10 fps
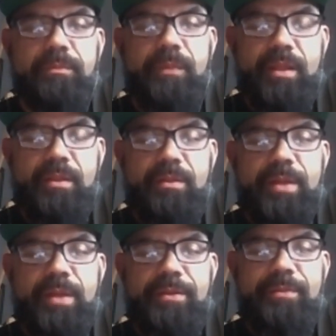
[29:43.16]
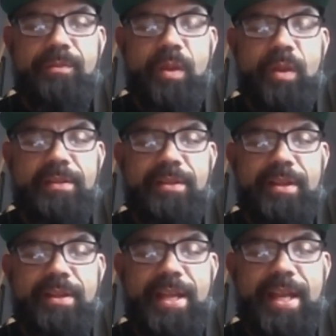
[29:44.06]
Sweet, dude. Well, that's
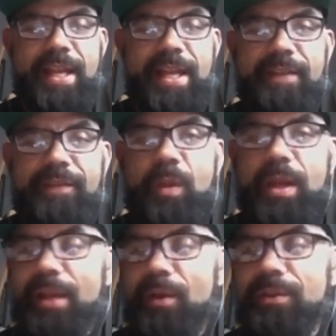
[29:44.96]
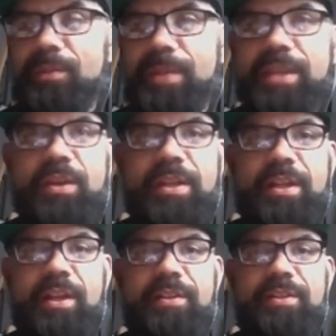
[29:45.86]
good. And if you want to get a hold of me, you can
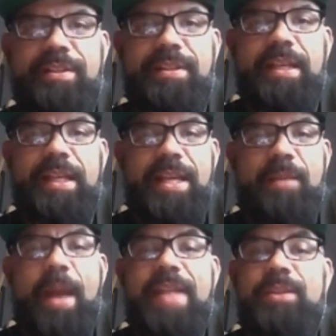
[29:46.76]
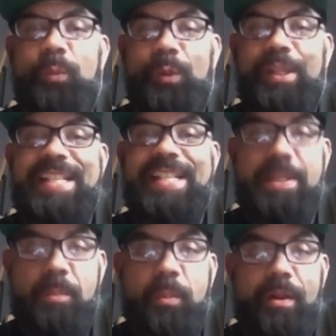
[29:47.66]
just Mine's really
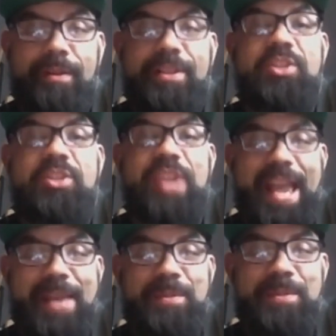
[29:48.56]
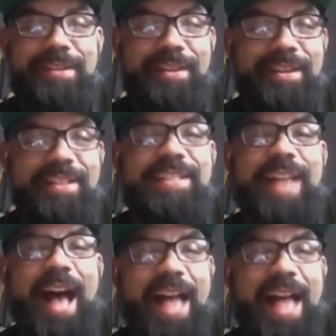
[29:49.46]
simple.
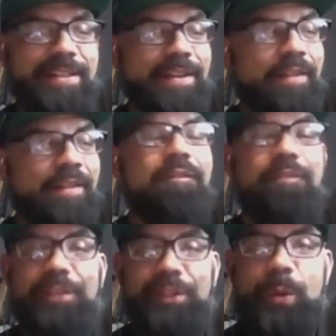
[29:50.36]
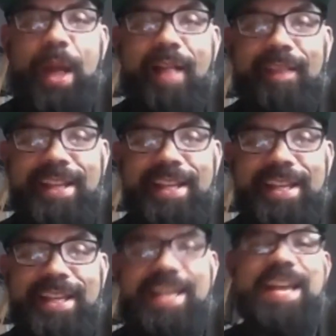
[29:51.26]

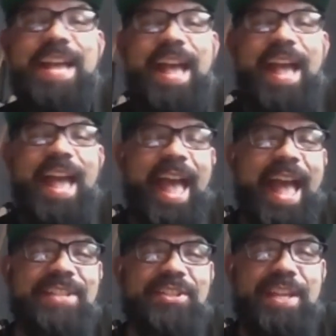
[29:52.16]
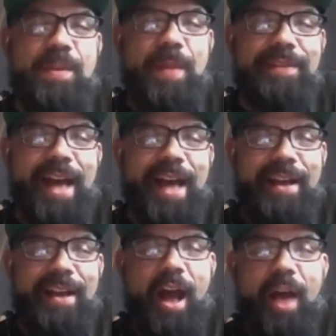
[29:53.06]

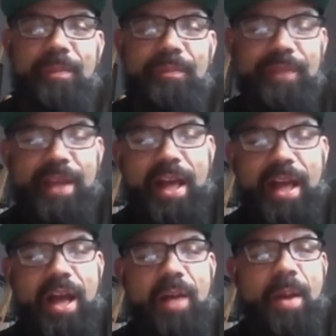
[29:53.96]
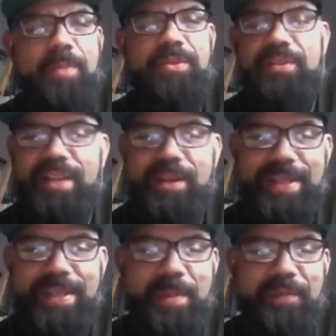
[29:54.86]
james.fluellen@gmail.com. I'm sure there's going to be
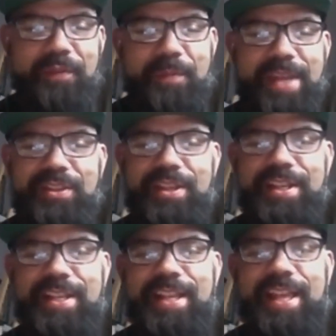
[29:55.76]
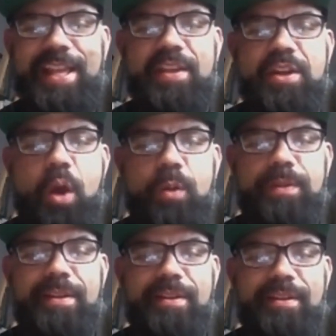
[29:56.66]
some information in the
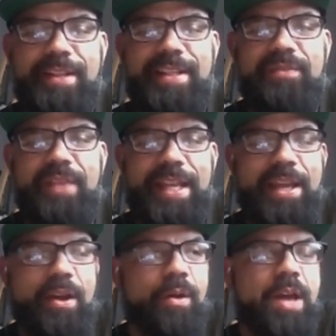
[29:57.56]
notes underneath this video.